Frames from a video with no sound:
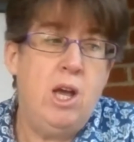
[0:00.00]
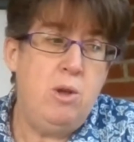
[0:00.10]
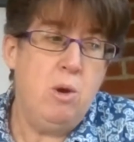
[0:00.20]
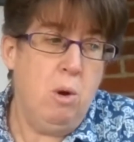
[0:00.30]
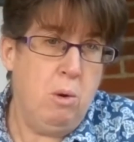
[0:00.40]

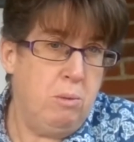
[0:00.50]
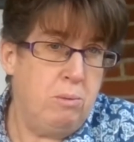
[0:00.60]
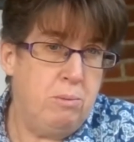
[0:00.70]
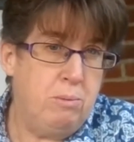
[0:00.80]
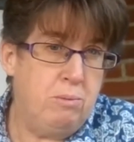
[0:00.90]
Your
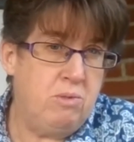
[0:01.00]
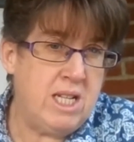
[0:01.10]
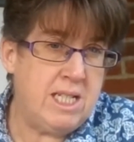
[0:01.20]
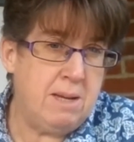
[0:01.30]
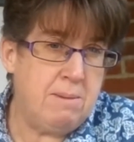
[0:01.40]

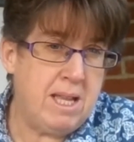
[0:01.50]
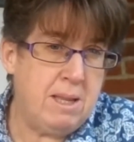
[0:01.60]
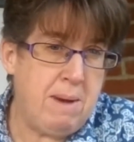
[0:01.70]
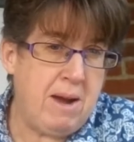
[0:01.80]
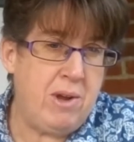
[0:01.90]
writing about the
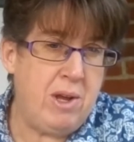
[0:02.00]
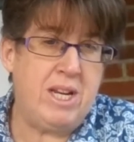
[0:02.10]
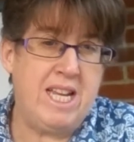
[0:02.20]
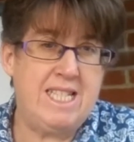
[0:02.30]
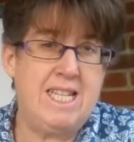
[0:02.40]

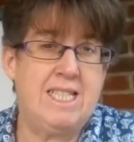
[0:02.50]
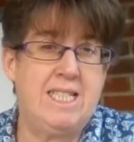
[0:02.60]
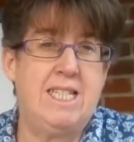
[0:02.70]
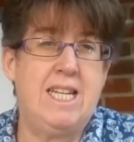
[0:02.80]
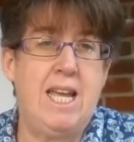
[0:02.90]
baryonyx
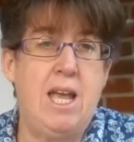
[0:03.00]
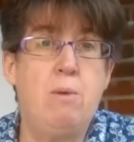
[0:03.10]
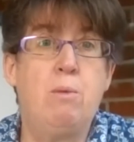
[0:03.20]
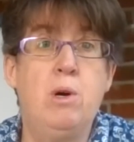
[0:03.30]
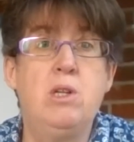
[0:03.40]
yesterday
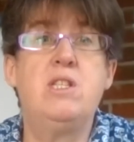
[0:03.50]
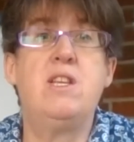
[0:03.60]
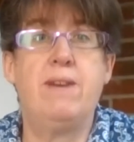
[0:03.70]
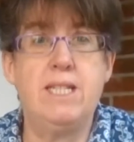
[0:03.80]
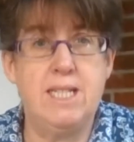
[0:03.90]
was
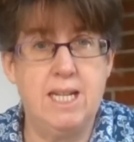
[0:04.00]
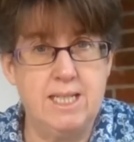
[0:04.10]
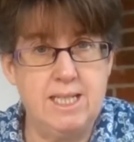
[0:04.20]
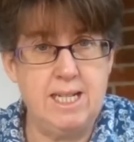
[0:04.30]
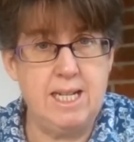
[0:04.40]

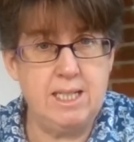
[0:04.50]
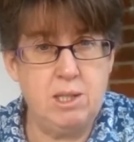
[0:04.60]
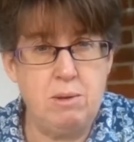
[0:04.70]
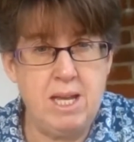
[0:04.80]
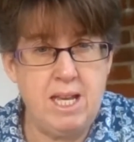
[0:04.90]
fantastic,
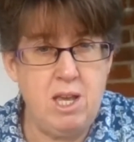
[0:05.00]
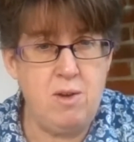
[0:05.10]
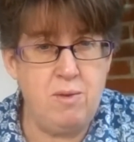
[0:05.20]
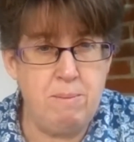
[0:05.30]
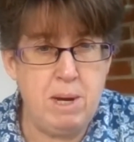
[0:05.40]
so thank
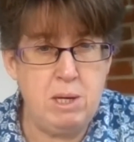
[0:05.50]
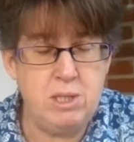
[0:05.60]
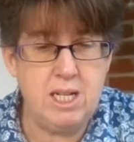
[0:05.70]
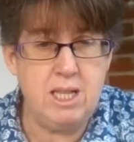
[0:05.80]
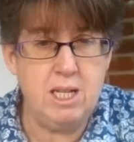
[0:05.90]
you for
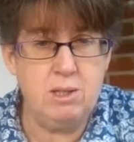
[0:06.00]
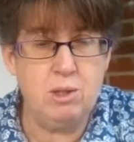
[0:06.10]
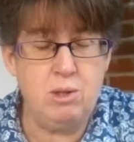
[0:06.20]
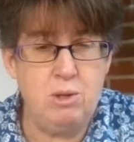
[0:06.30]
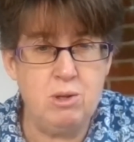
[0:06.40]
posting those
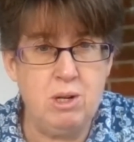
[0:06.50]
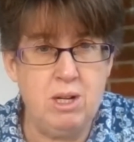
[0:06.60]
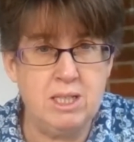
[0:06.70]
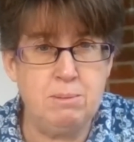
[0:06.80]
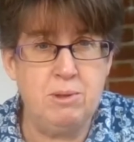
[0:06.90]
on your
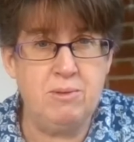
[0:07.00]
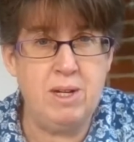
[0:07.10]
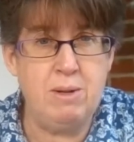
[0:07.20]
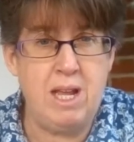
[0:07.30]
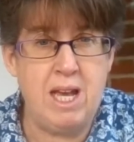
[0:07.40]
class
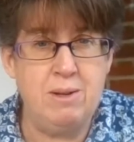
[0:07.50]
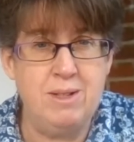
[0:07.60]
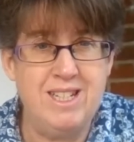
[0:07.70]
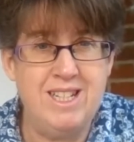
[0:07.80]
portfolio.